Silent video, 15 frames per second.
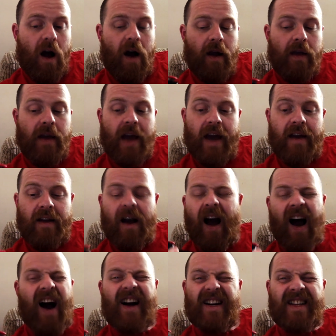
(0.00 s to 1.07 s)
Yeah,
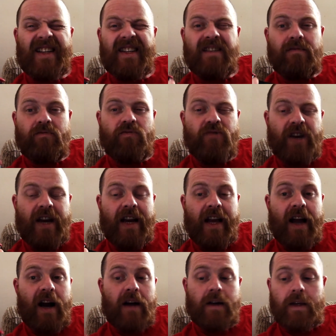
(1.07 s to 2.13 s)
ugly, really
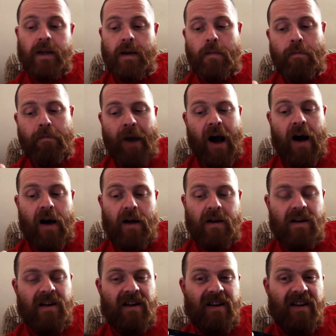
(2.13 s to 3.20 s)
ugly, but
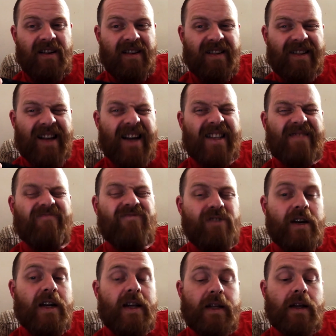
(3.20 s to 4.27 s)
that
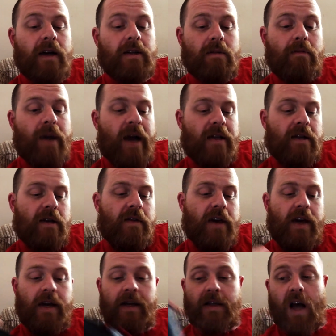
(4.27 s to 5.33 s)
really doesn't matter.
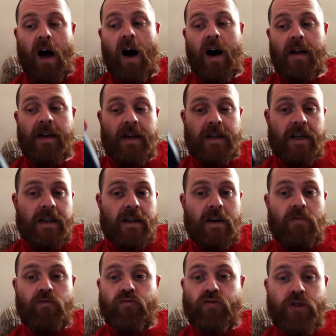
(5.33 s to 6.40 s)
This is
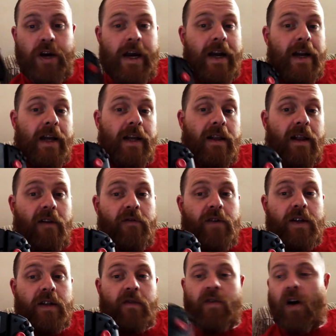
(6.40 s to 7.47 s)
a really
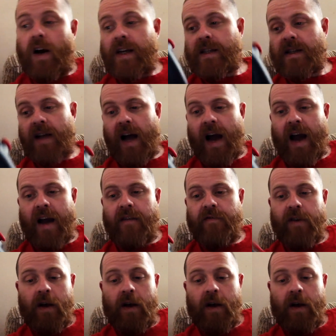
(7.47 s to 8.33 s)
lovely device to have.